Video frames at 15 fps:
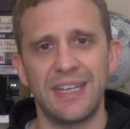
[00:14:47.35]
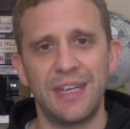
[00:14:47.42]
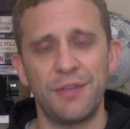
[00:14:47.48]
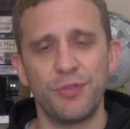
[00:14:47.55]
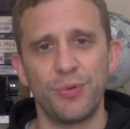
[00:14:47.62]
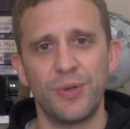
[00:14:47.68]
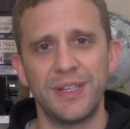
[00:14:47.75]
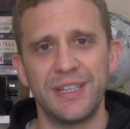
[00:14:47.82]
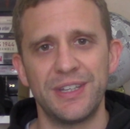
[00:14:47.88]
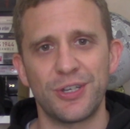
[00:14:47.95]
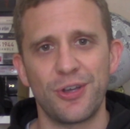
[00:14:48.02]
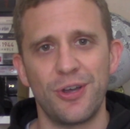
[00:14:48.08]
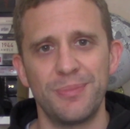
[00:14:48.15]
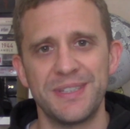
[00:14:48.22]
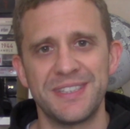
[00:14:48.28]
Everyone in the
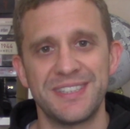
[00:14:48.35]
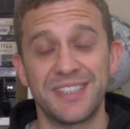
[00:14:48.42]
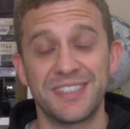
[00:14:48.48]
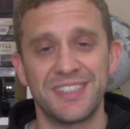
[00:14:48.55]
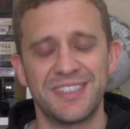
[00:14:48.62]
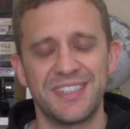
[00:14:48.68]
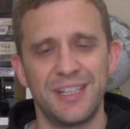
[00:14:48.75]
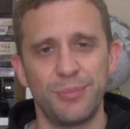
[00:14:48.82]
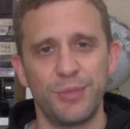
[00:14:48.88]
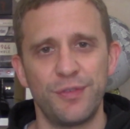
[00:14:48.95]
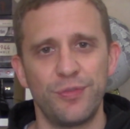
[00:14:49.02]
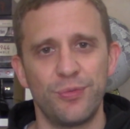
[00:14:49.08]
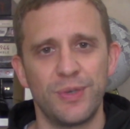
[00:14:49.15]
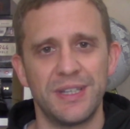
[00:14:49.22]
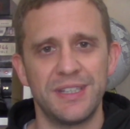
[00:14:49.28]
comment section, tell me
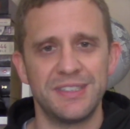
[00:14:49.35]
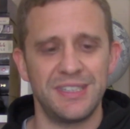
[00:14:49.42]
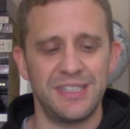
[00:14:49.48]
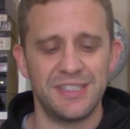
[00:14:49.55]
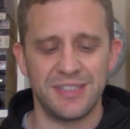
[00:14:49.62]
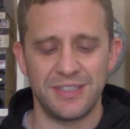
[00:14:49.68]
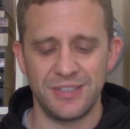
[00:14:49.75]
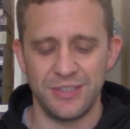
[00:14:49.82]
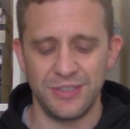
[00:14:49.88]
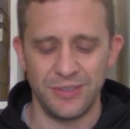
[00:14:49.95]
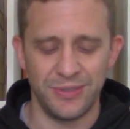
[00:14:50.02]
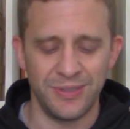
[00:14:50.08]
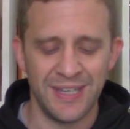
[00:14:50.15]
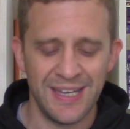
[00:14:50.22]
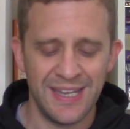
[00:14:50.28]
if you want Aziza to
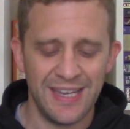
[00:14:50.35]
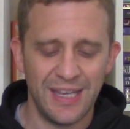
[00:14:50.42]
do